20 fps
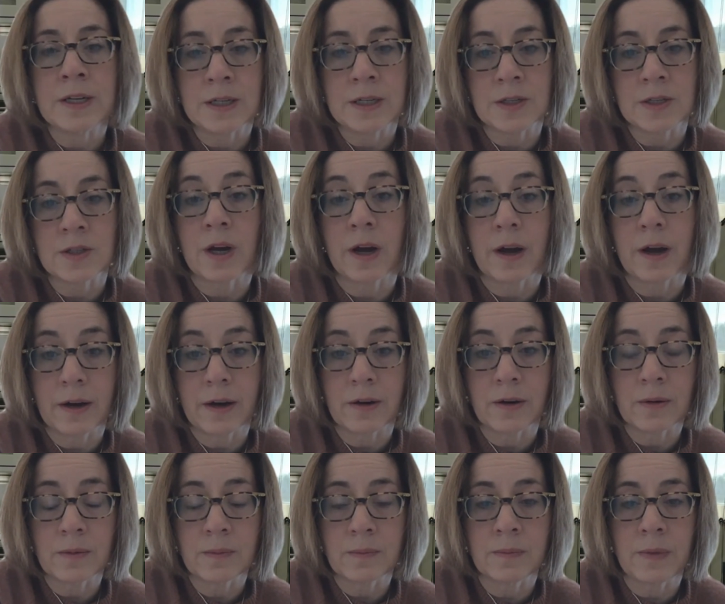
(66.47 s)
is higher
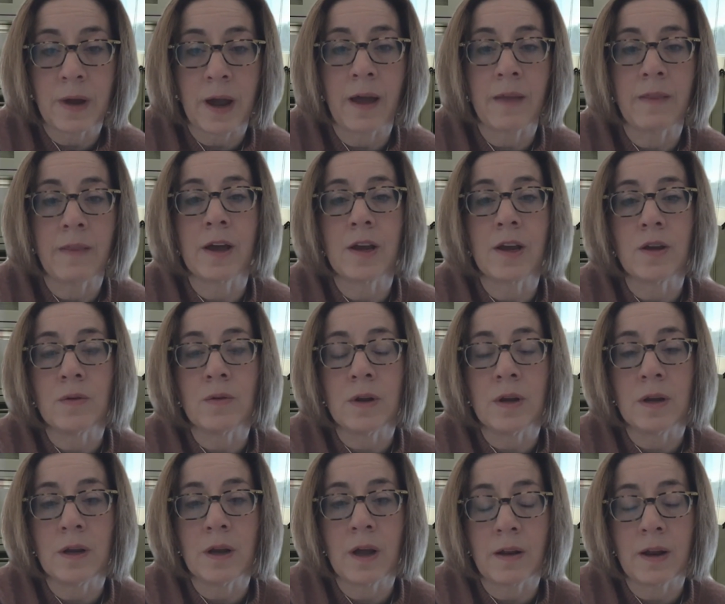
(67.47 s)
and that you need
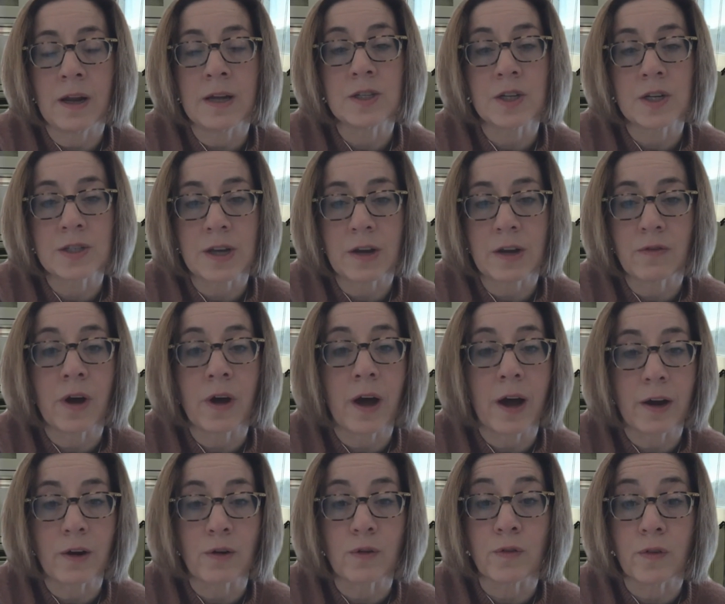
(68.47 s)
and it does have a
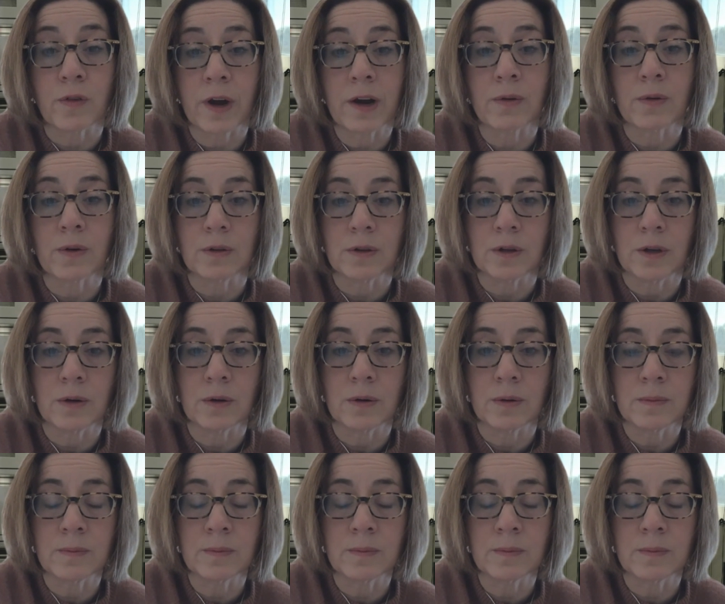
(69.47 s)
higher viral load.